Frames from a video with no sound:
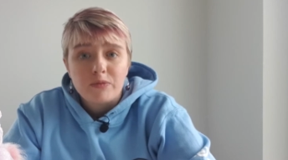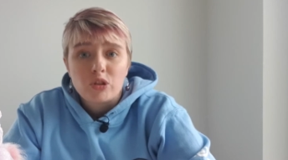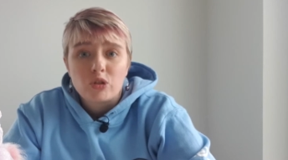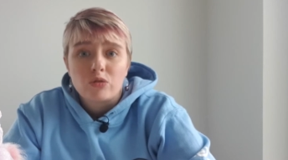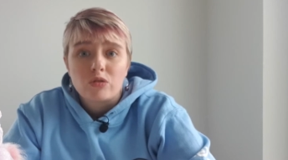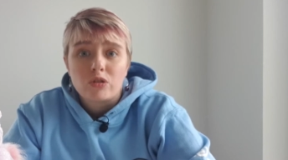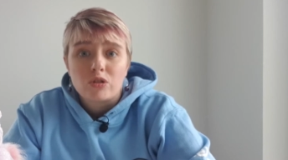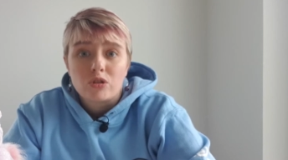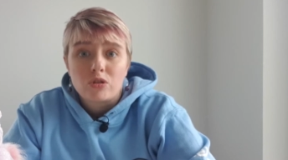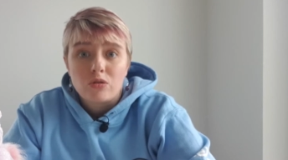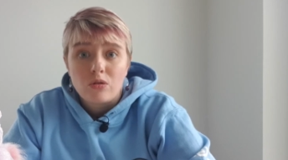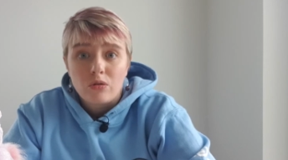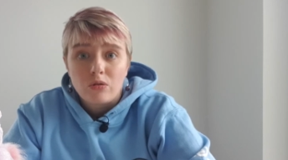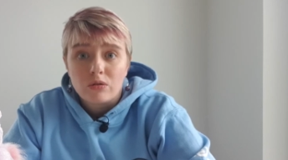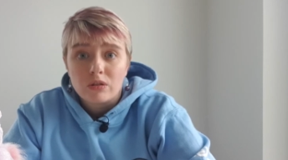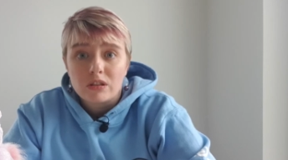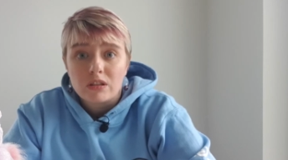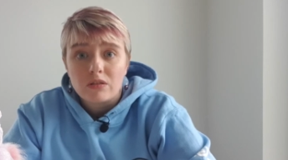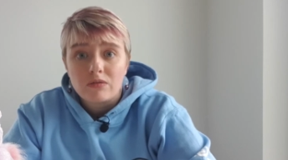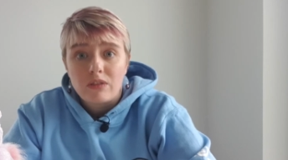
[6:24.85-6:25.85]
So there's
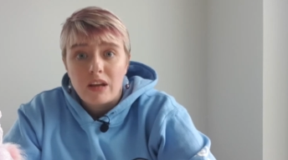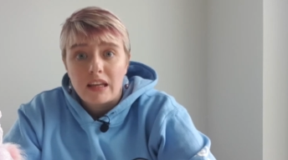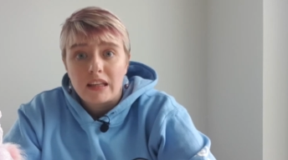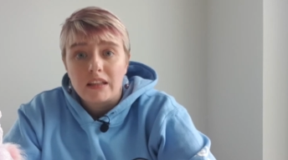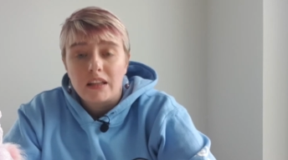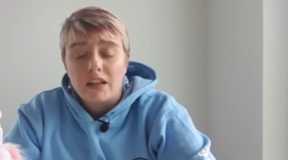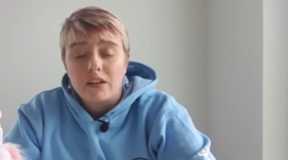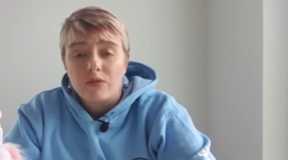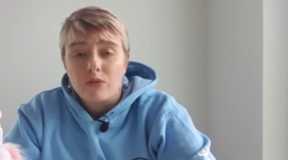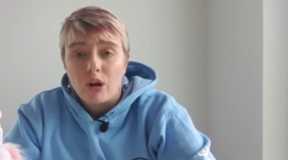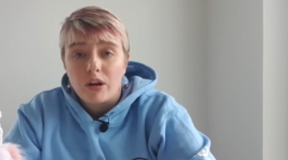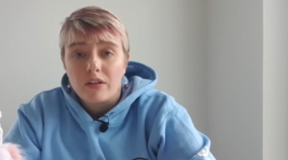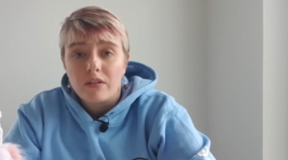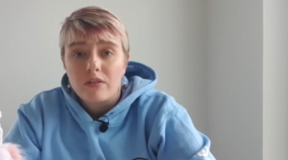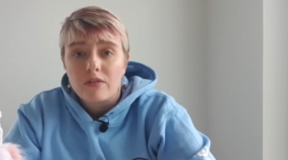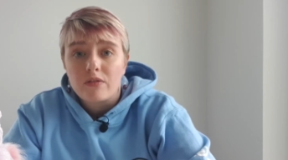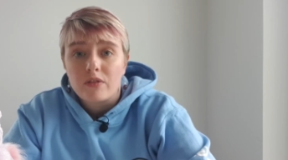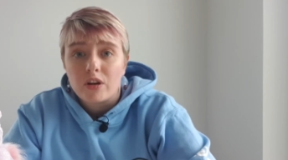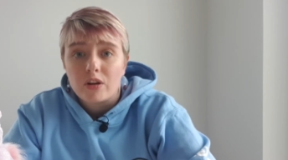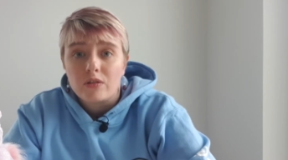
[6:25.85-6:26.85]
tours that regularly
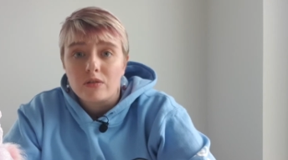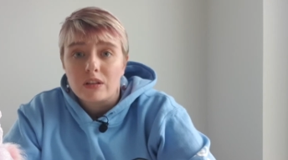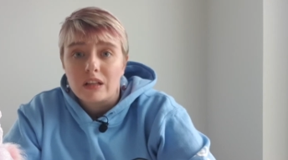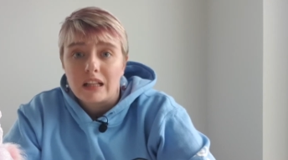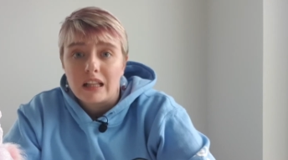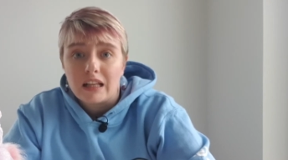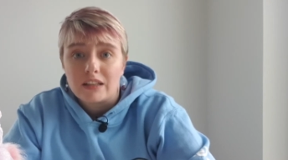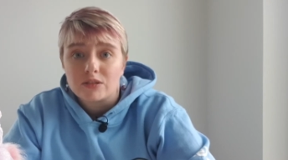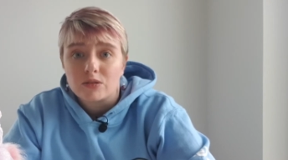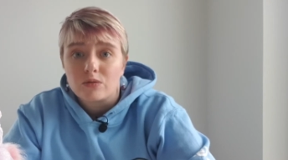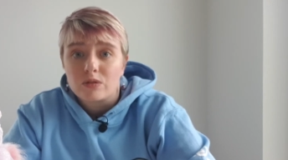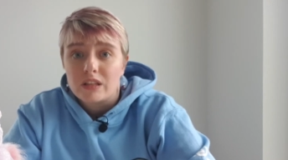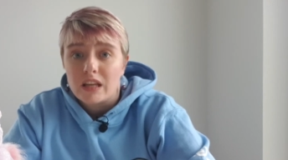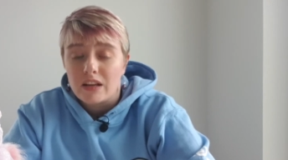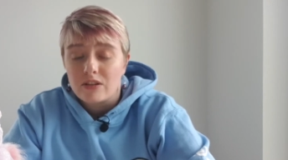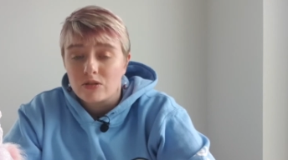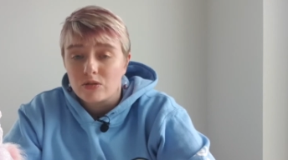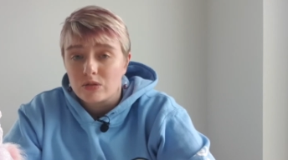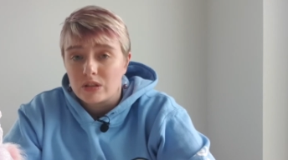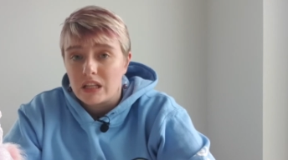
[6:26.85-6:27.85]
run throughout the Glasgow
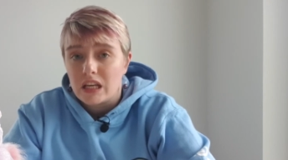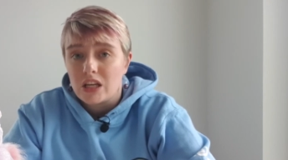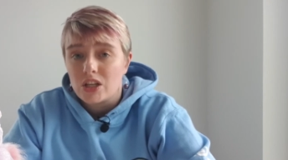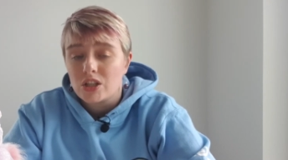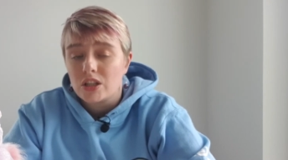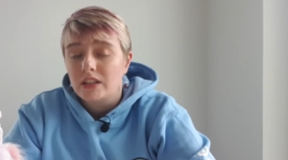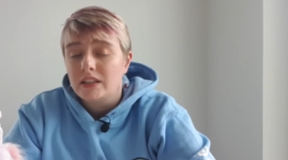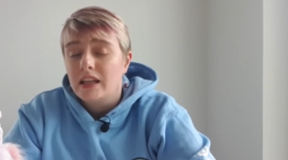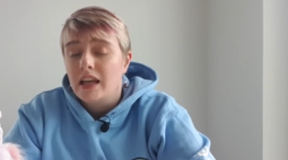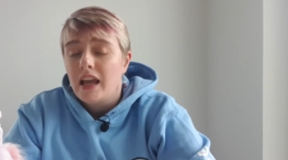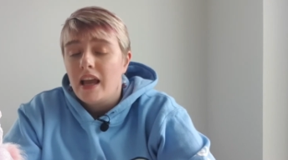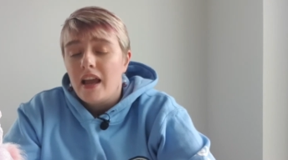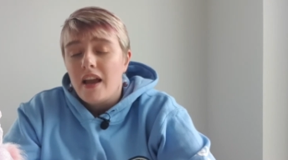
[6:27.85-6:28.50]
Central Station,